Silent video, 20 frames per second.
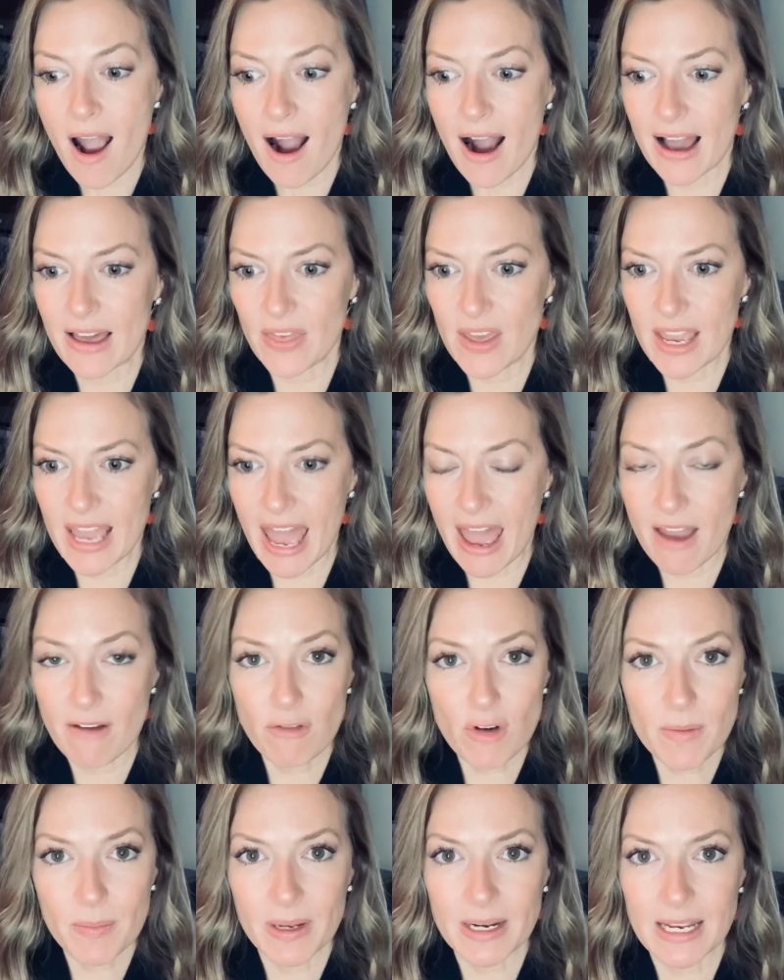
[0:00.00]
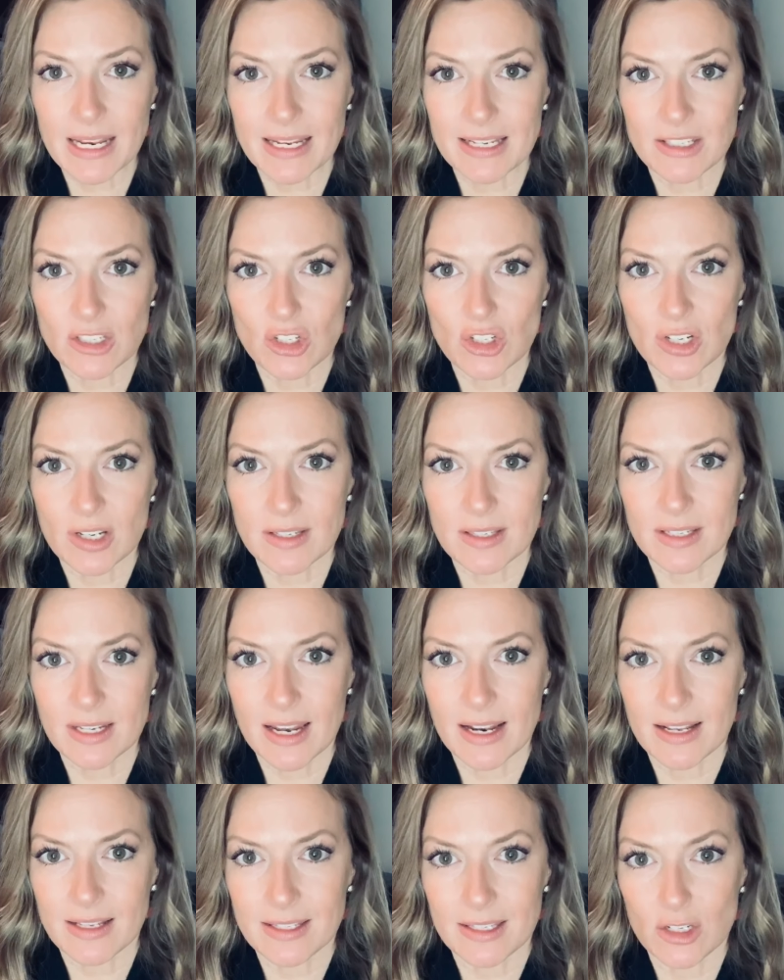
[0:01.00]
I think everybody is just
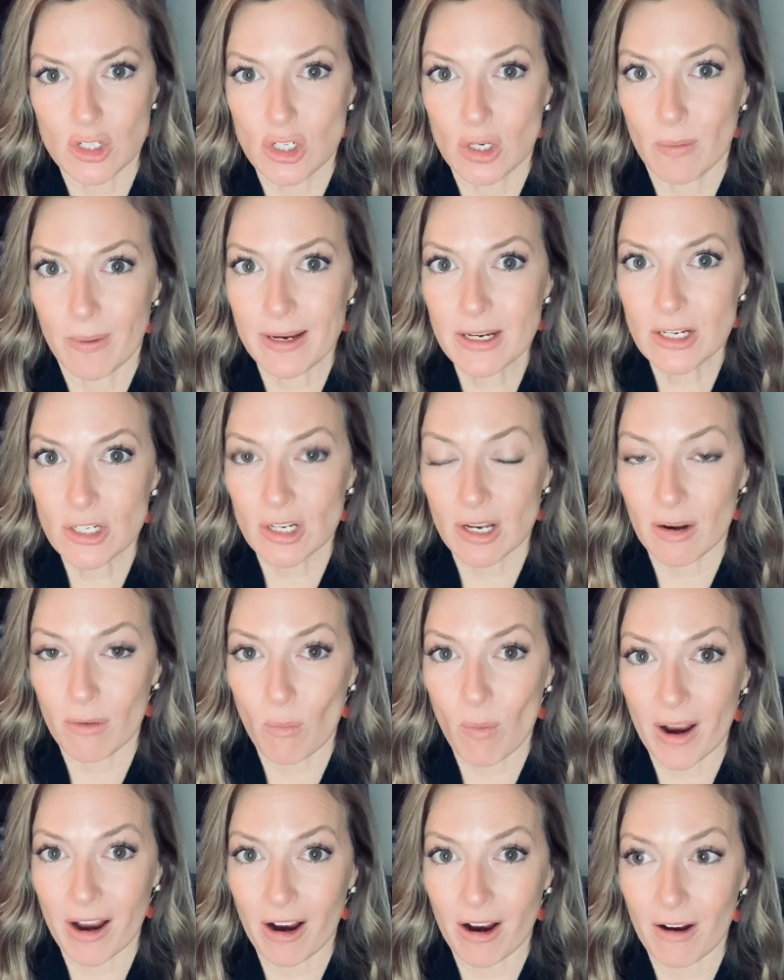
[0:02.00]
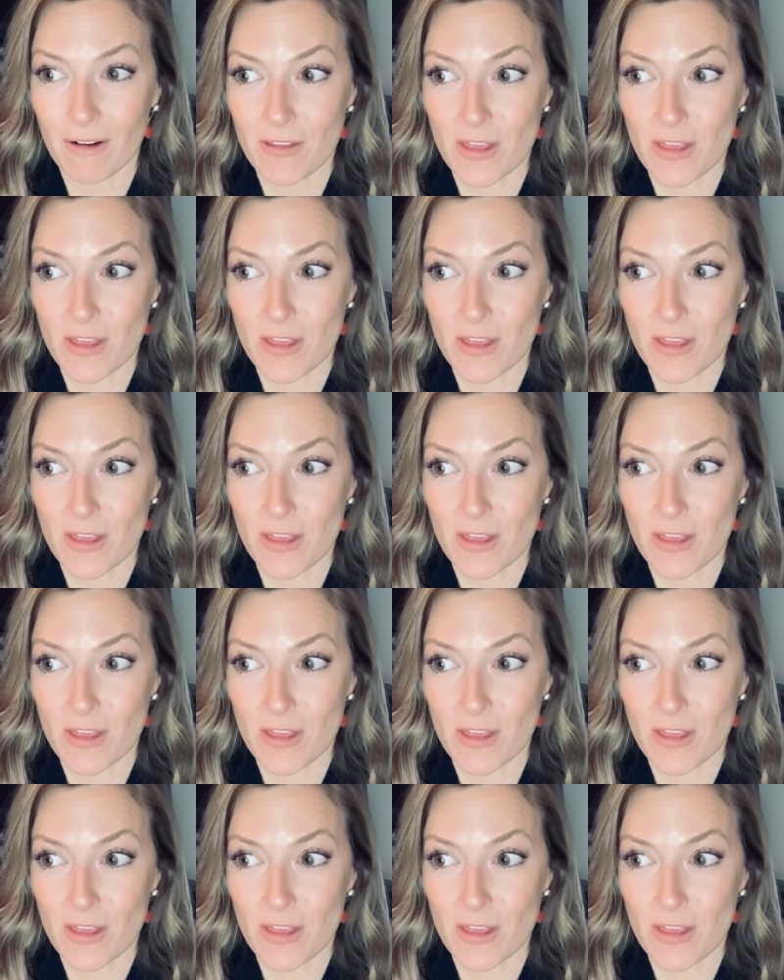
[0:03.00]
in a situation where